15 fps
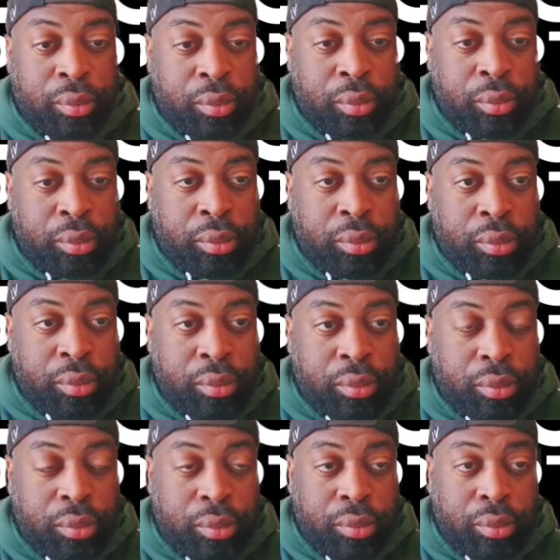
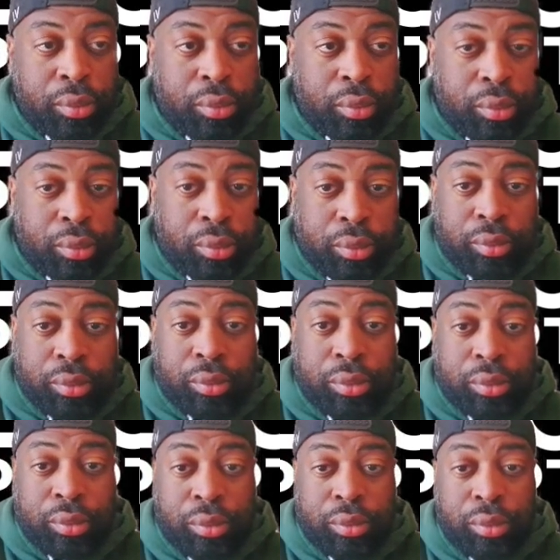
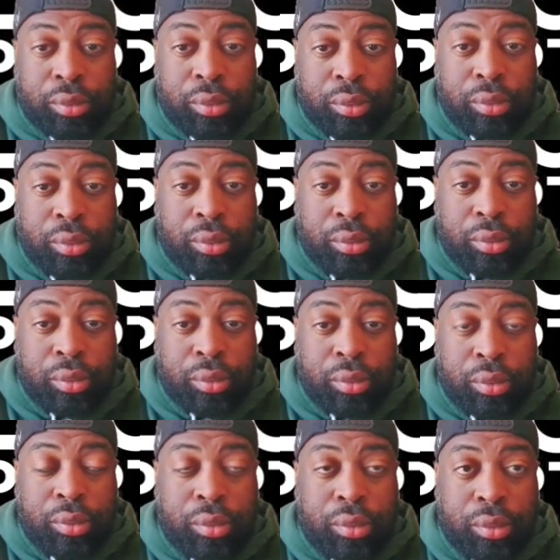
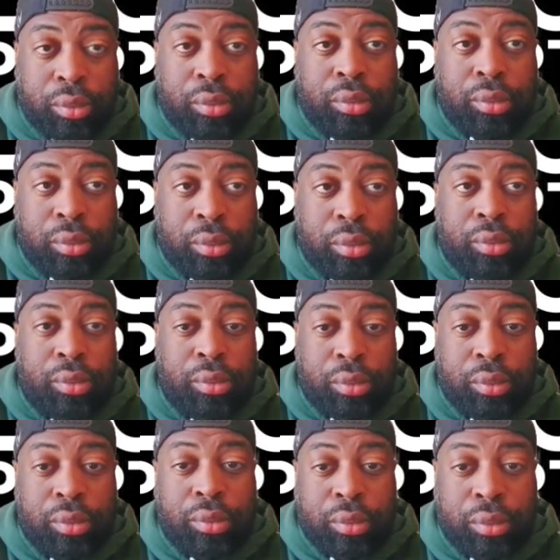
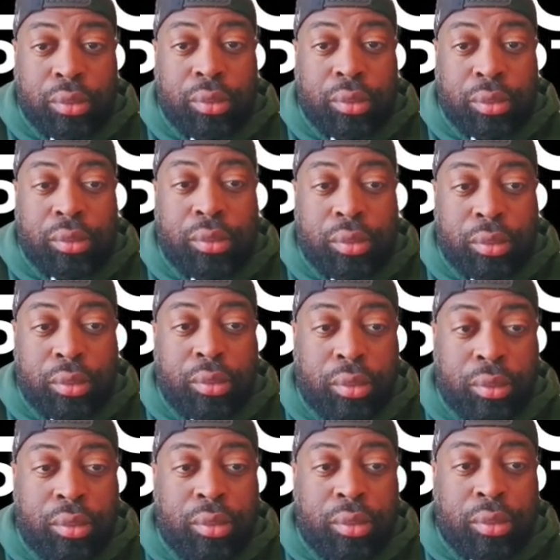
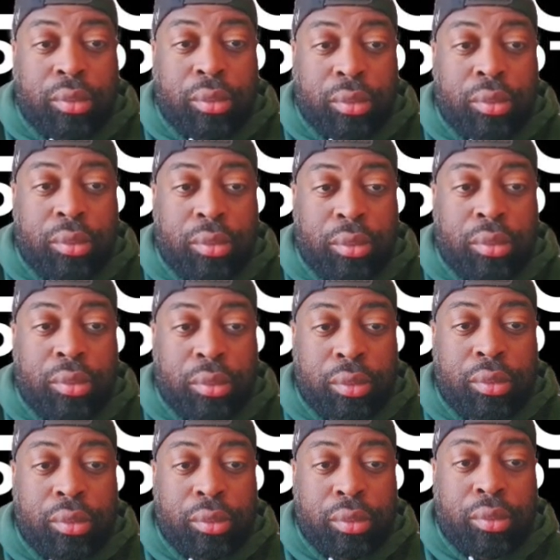
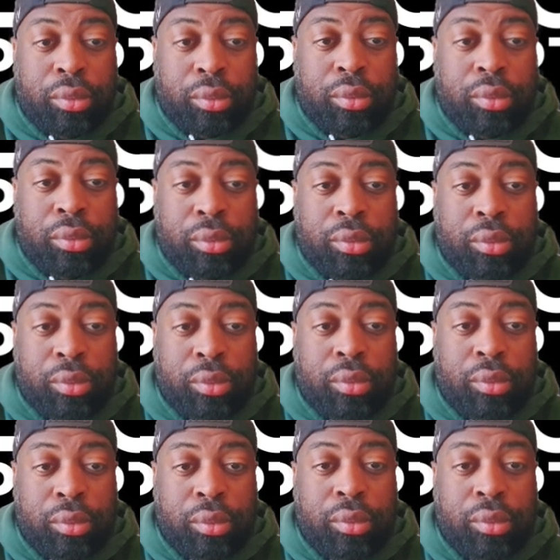
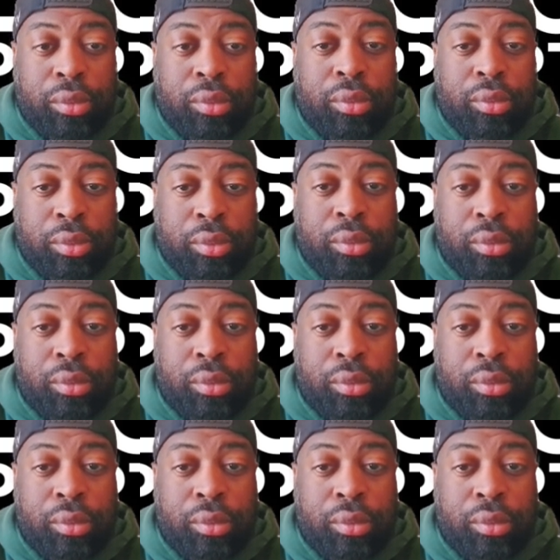No words are spoken by the person on screen.